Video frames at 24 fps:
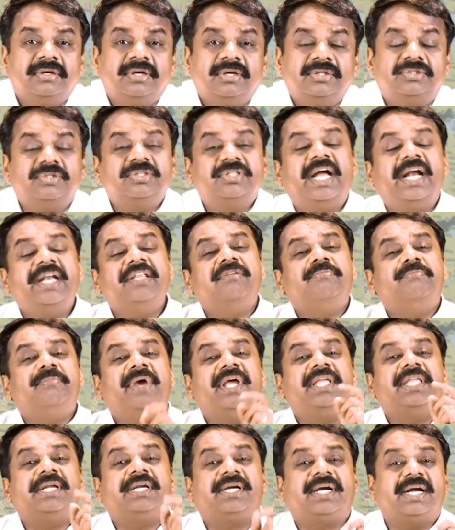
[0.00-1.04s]
So, that is a
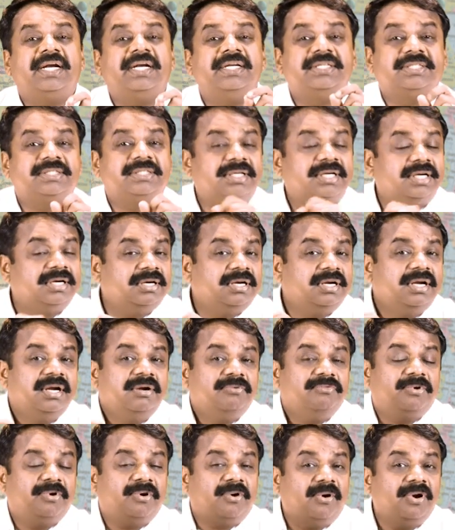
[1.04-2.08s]
major concern
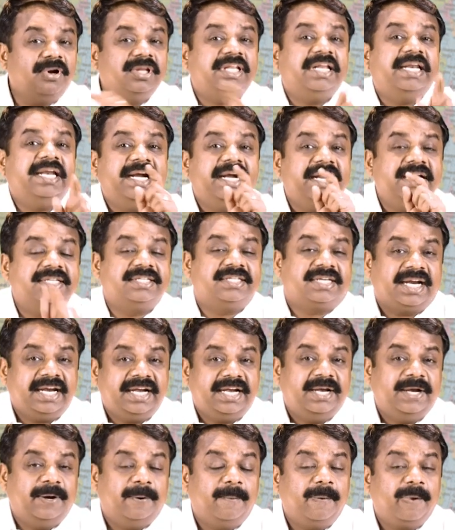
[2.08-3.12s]
for all the leaders
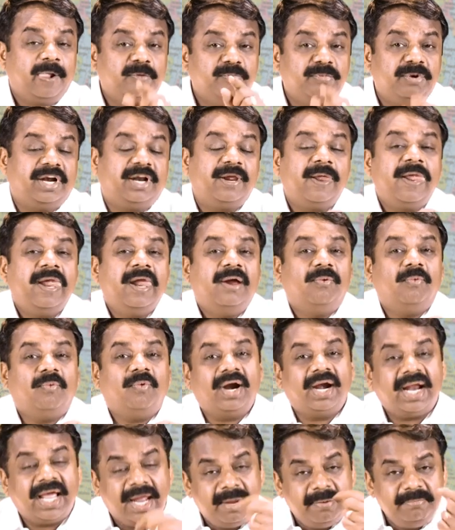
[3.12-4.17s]
right now. But
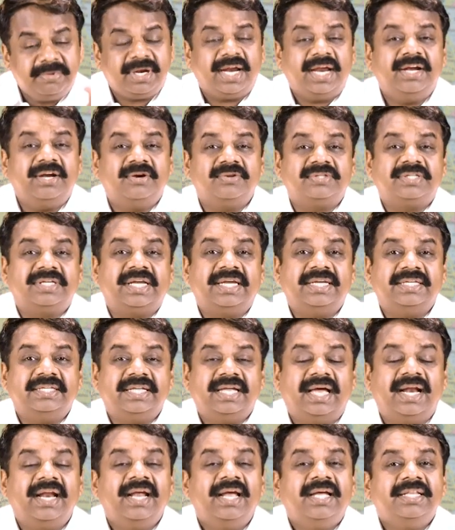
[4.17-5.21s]
what I am trying to say is
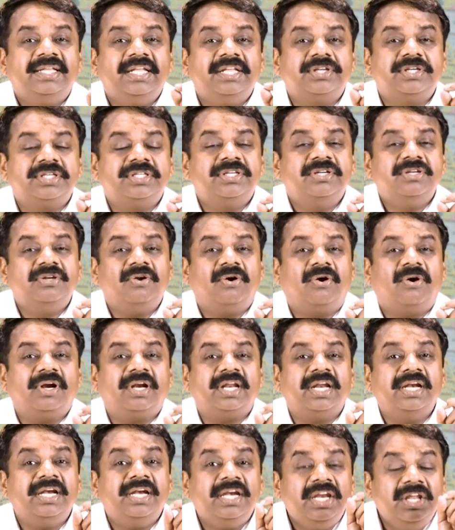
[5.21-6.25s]
that this is not
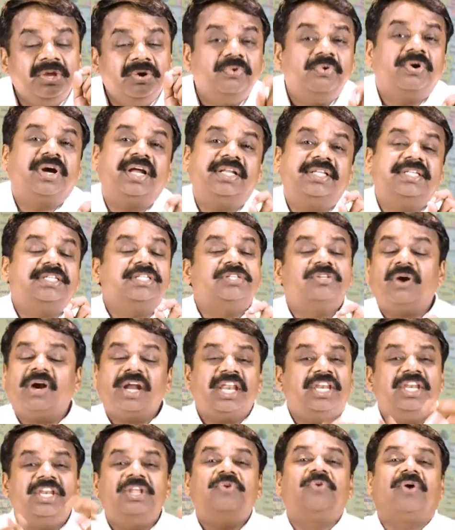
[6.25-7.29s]
a
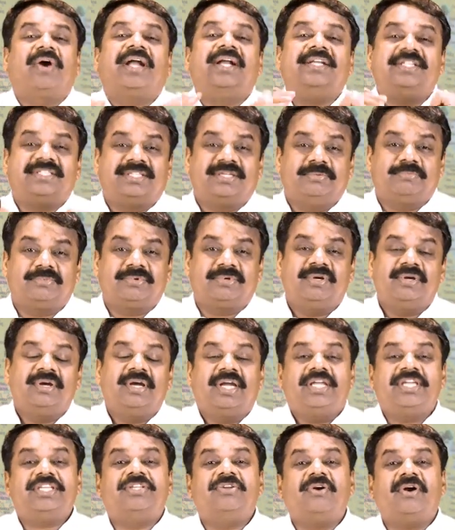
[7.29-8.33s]
new concept.
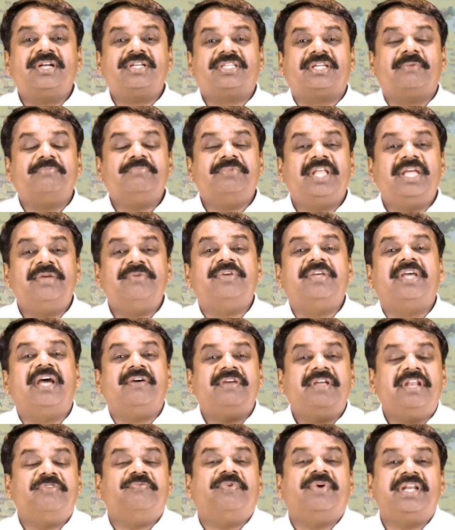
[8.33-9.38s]
It's not something we have
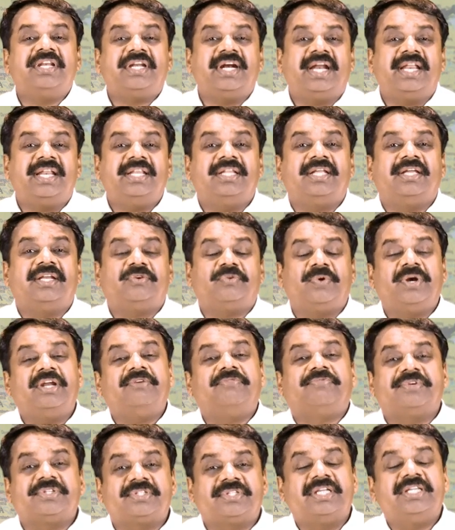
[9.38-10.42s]
invented in the
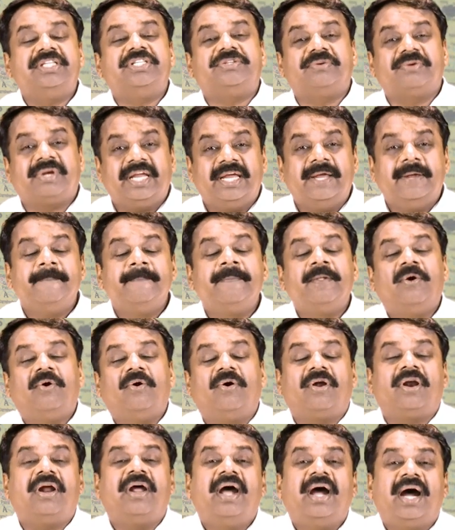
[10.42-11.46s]
21st century
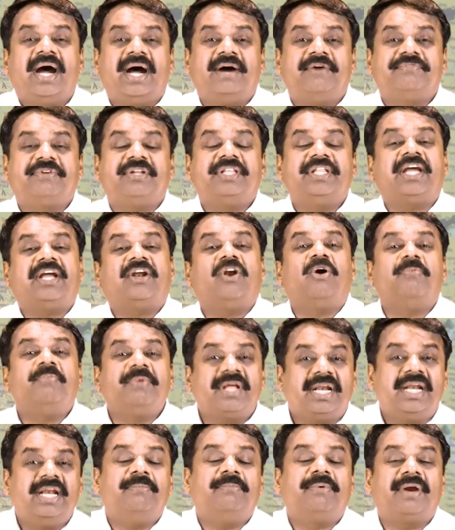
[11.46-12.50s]
or after the economic
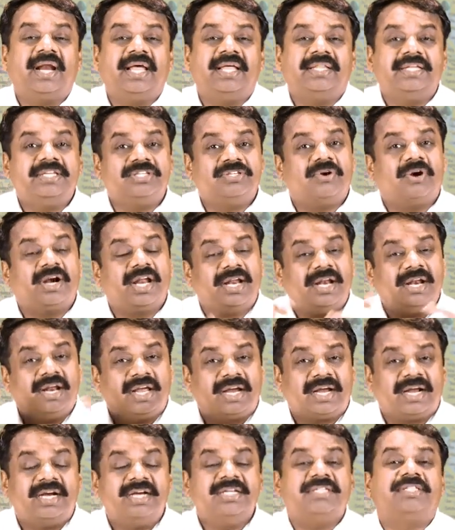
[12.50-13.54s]
liberalization. It's not a
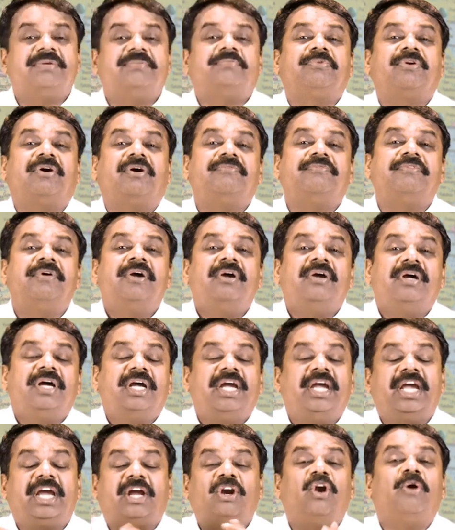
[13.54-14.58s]
concept of
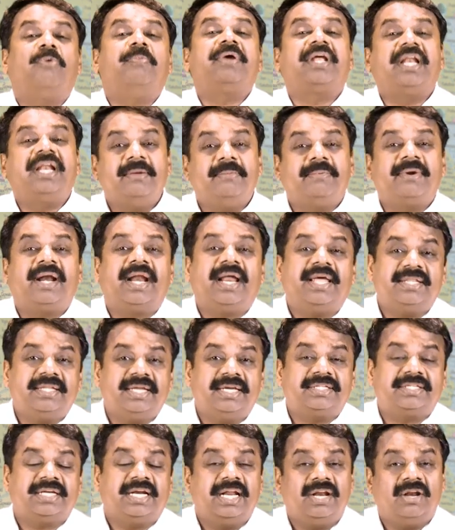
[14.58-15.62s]
economic
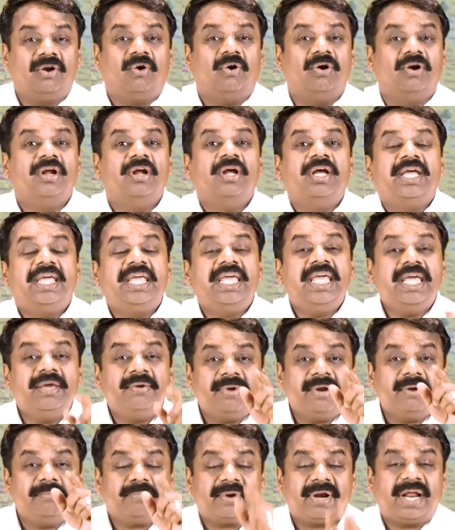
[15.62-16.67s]
liberalization alone.
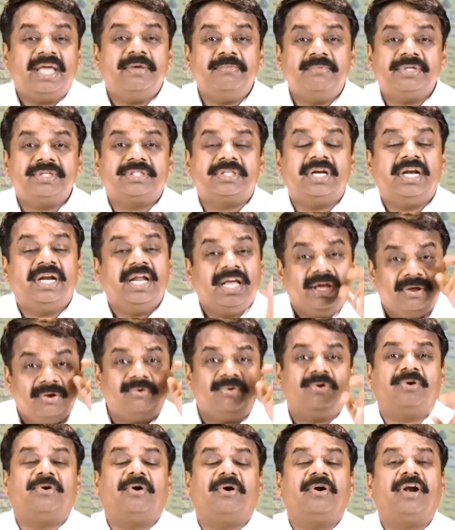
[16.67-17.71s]
Even Prime Minister
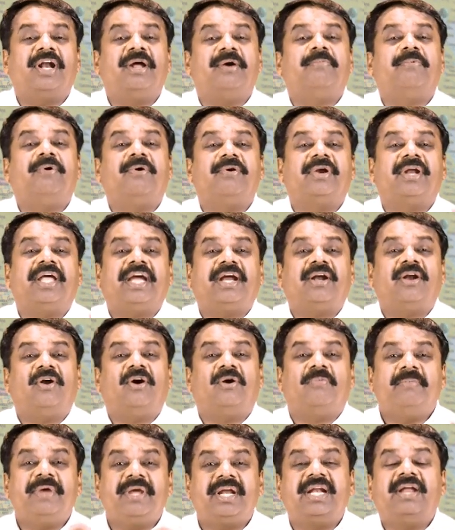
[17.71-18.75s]
Nehru talked about
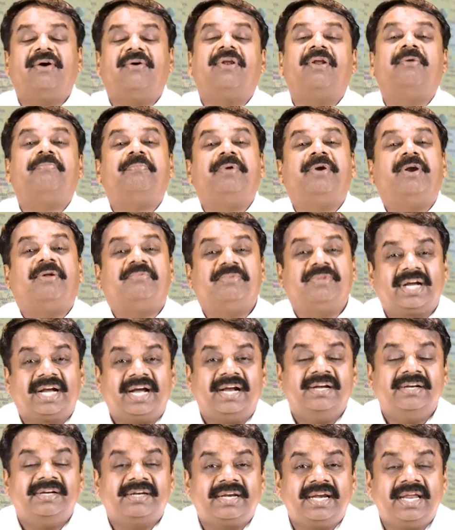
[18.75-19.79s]
economic development of the
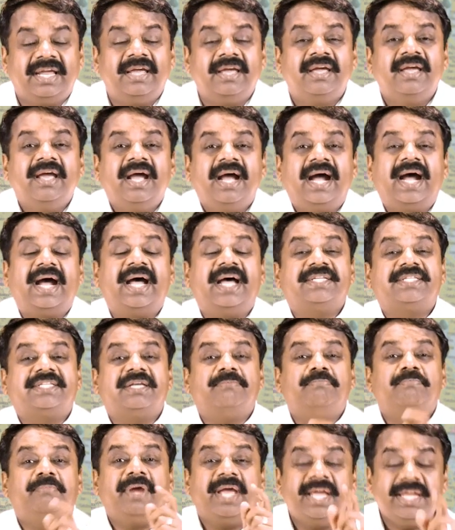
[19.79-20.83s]
country as a
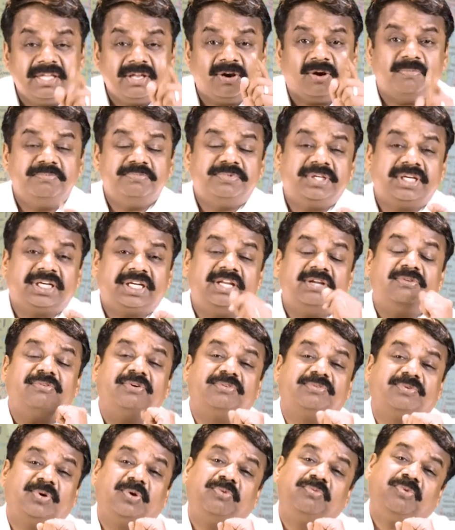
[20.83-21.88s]
major objective
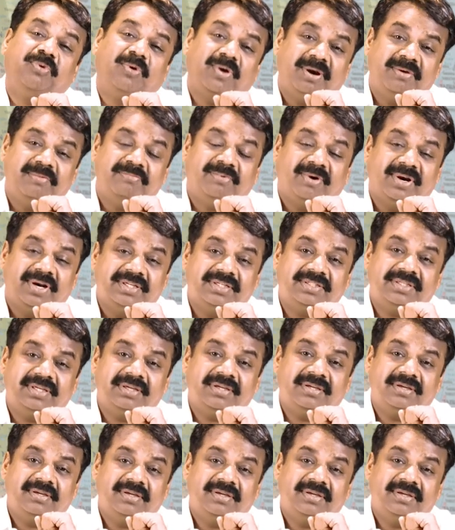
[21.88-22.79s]
of our foreign policy.